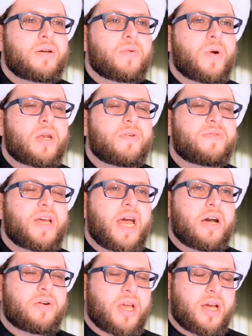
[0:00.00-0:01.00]
One of the
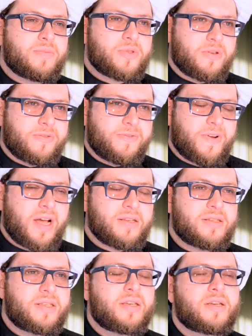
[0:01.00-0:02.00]
outcomes of
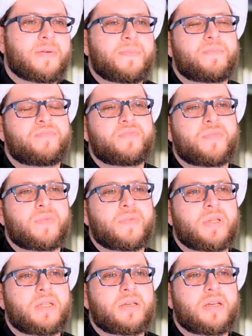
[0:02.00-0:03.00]
fasting
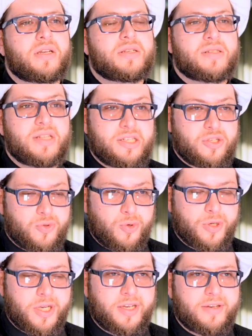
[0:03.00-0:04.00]
is less
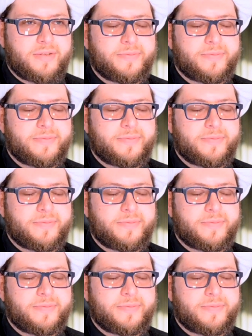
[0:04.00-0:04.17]
talking.